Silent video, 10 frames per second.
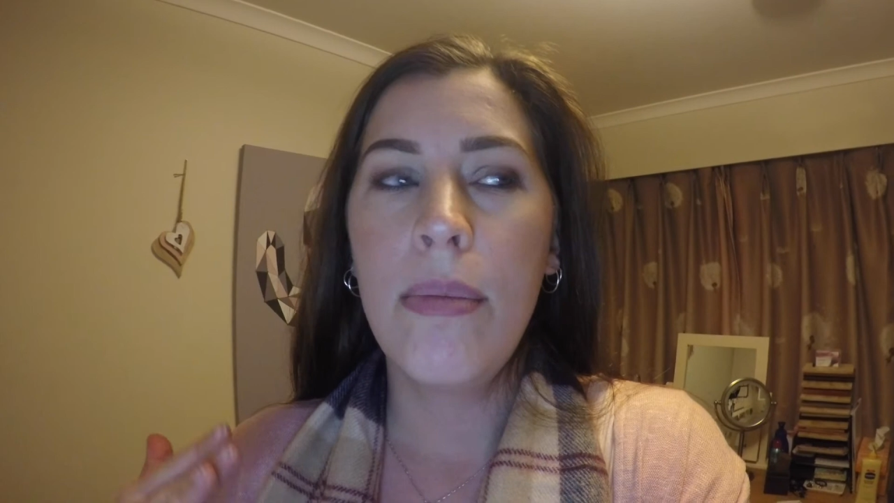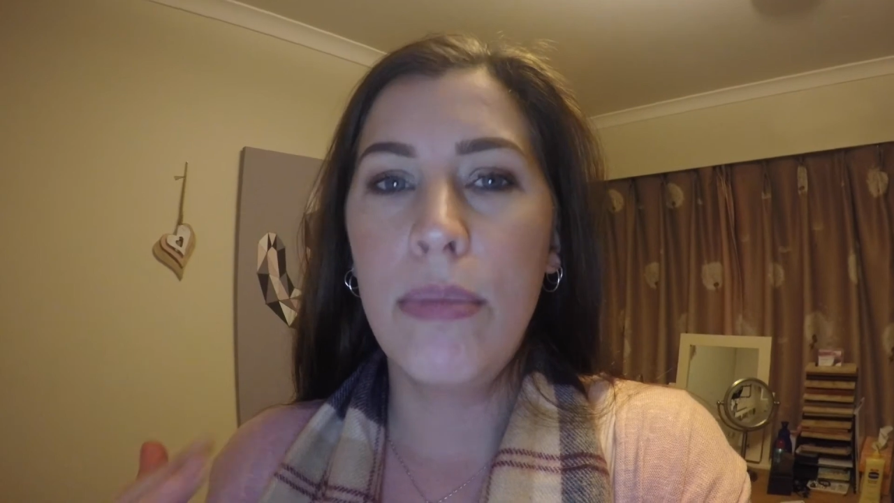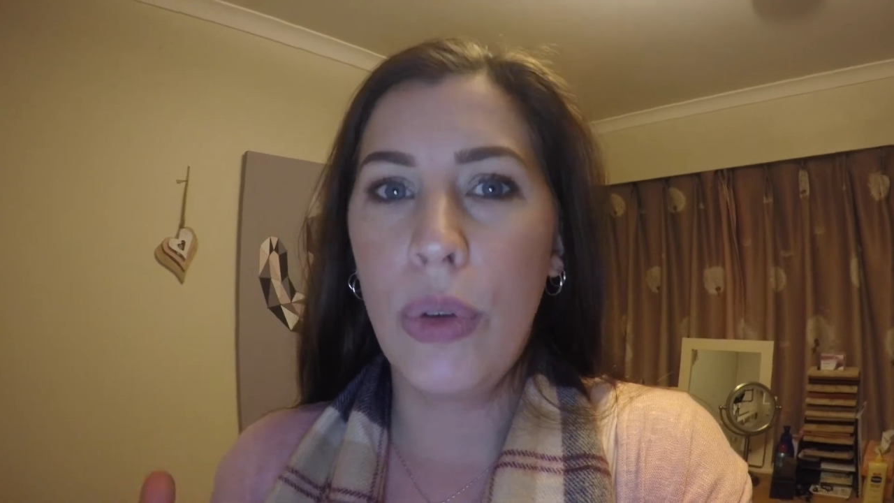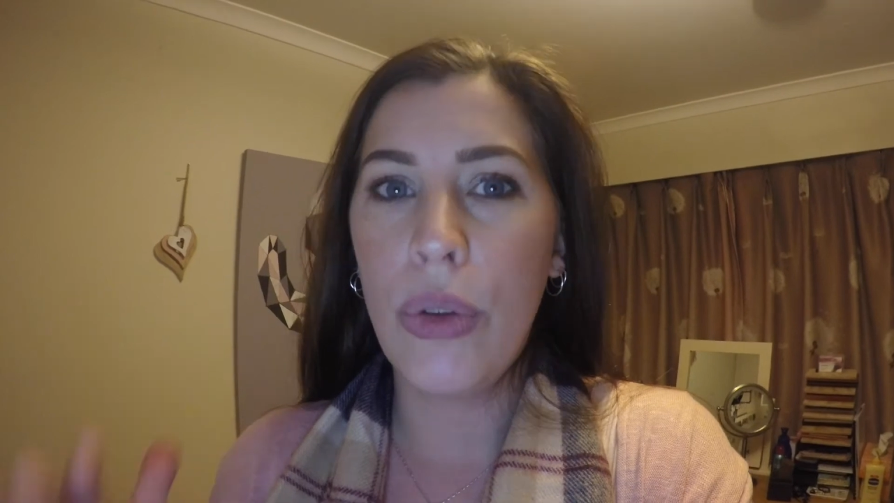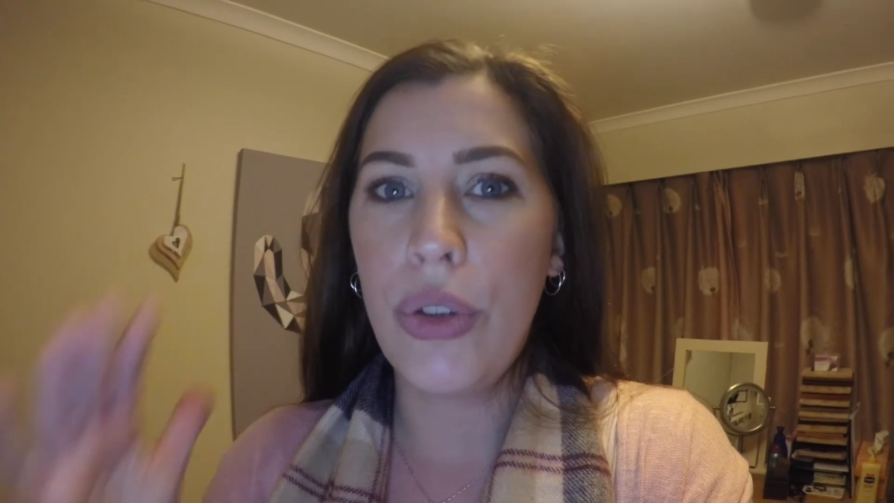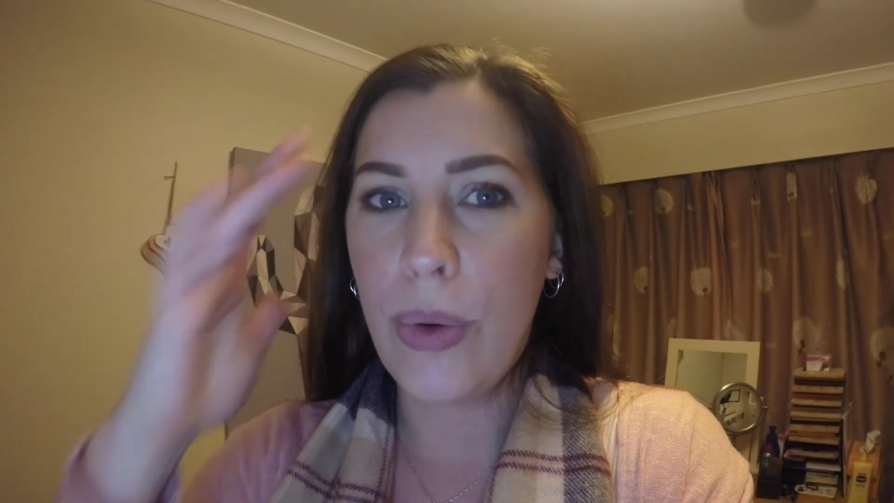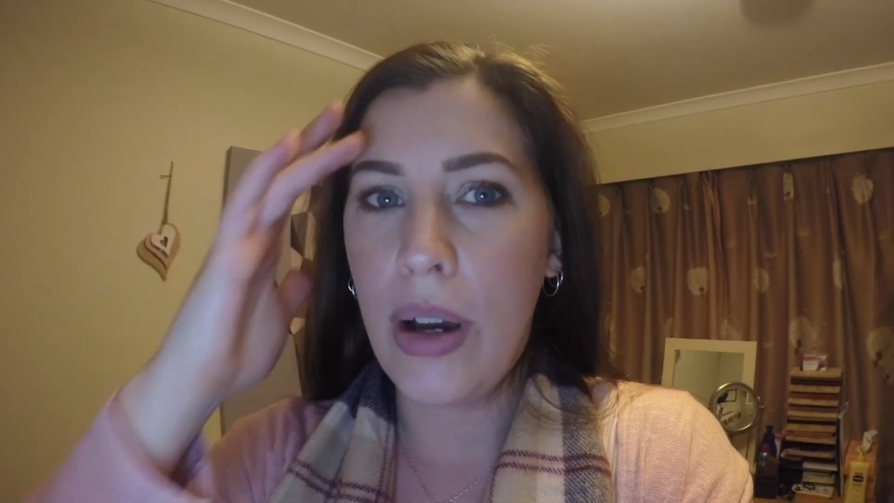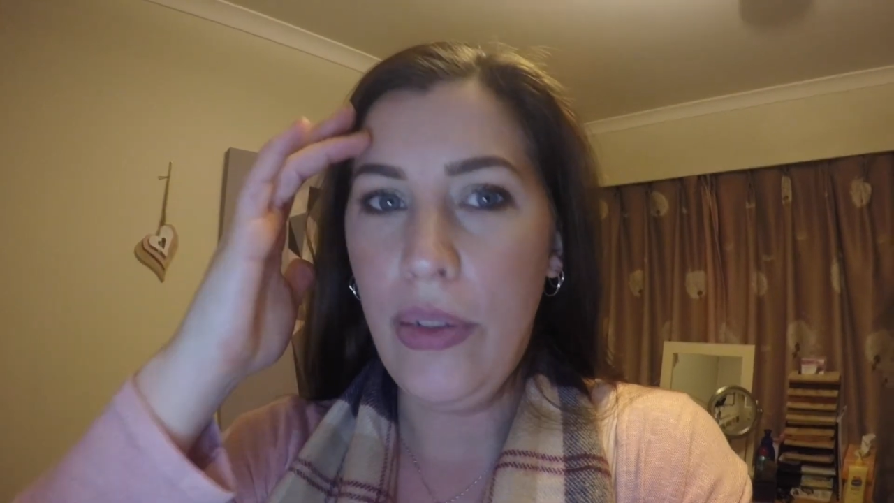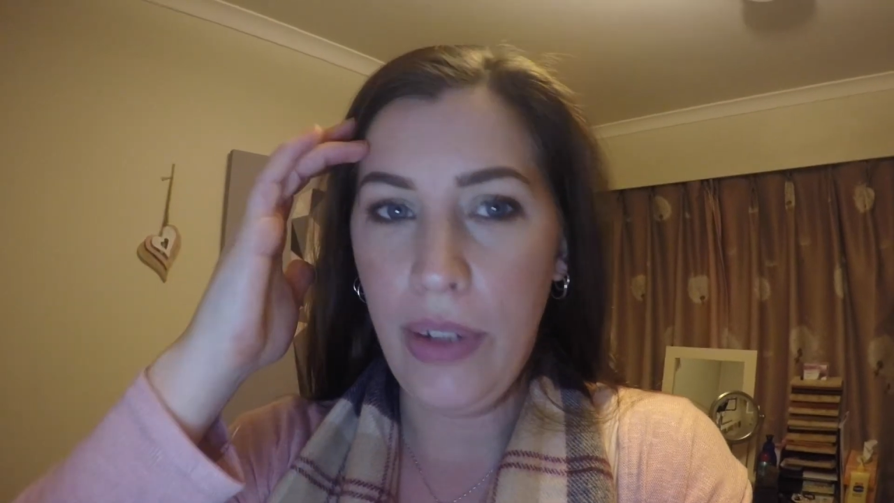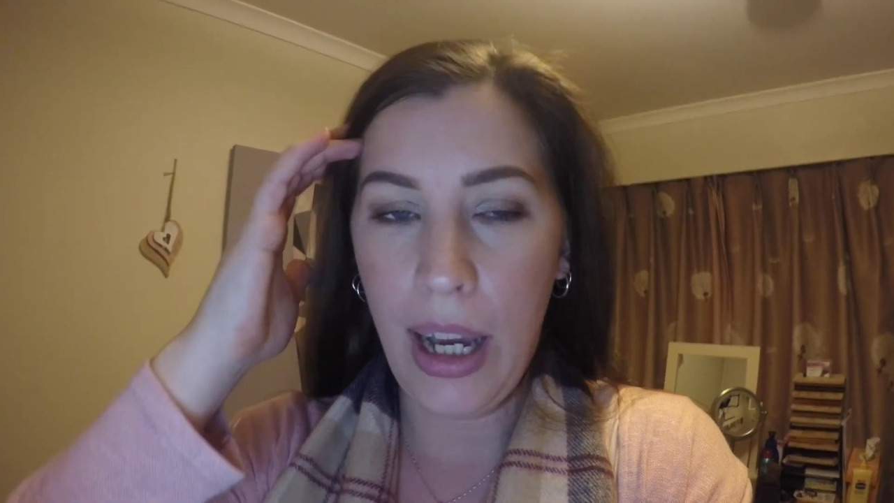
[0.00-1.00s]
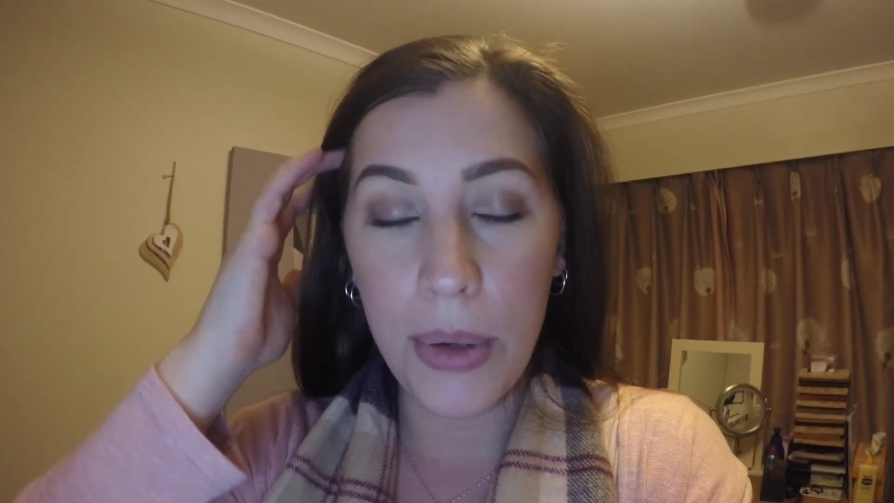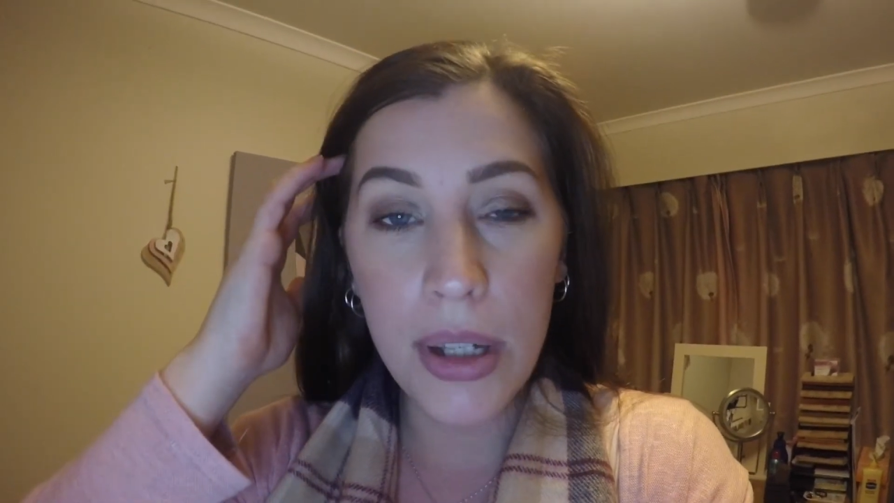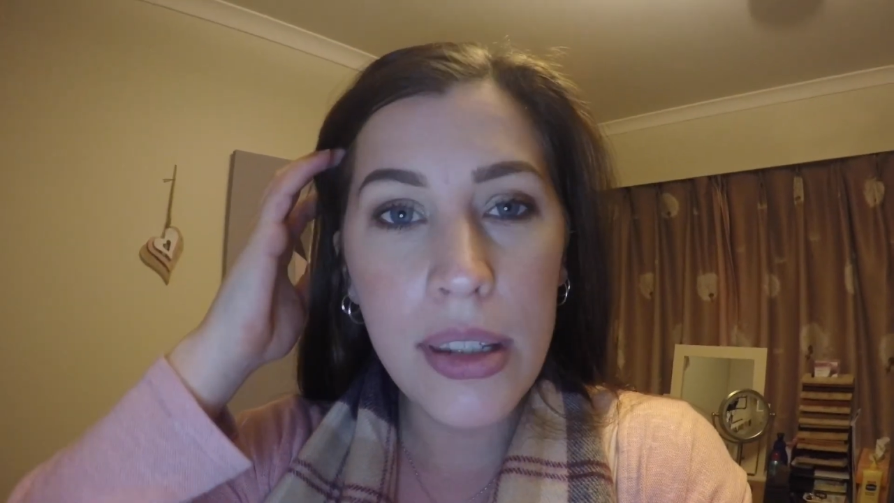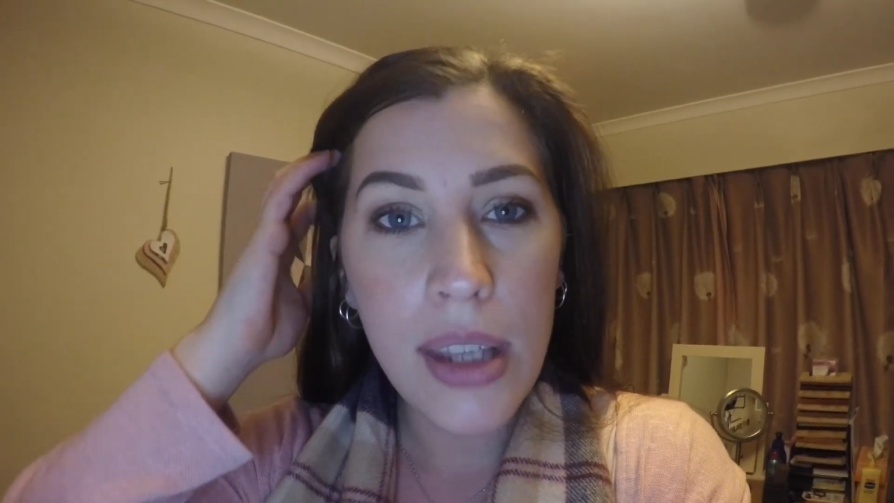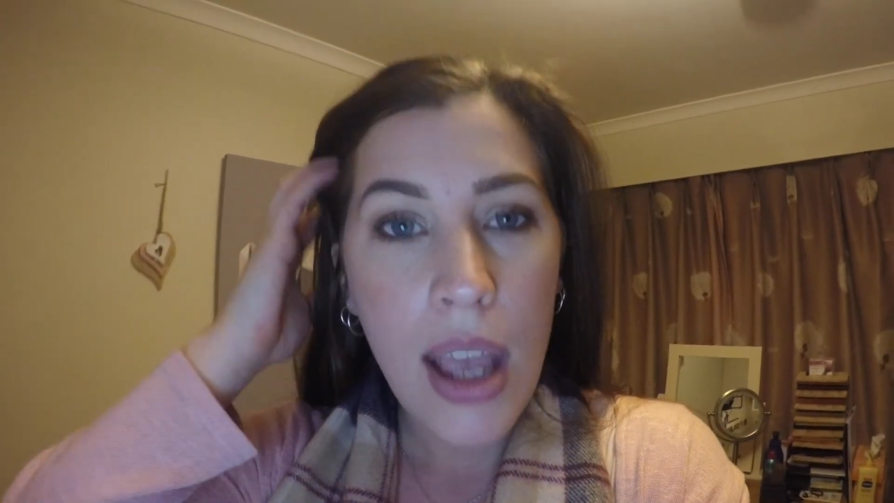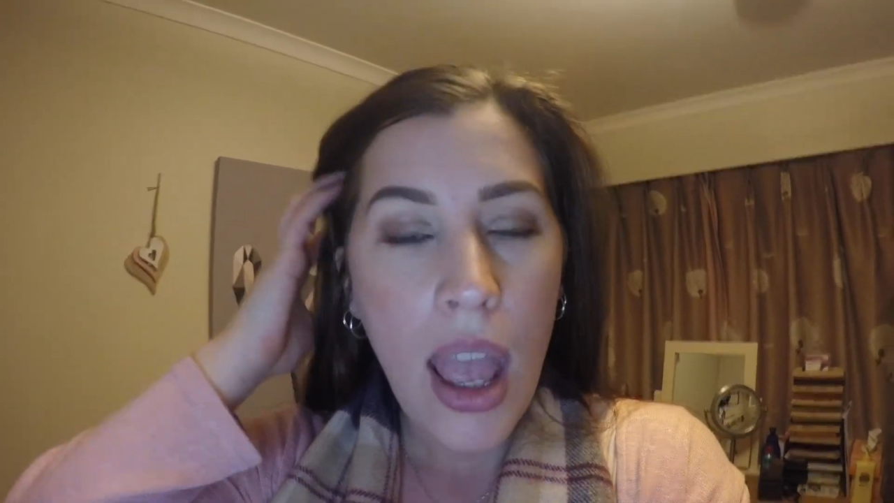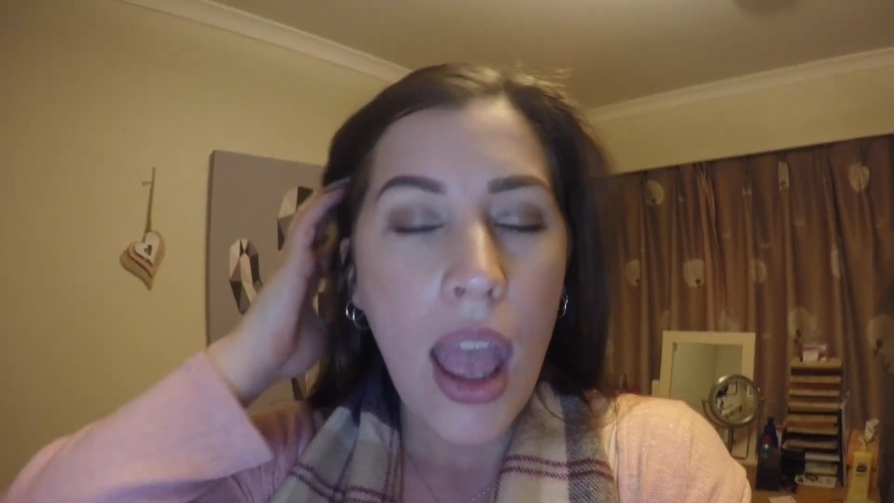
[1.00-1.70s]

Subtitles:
more than 12 hours.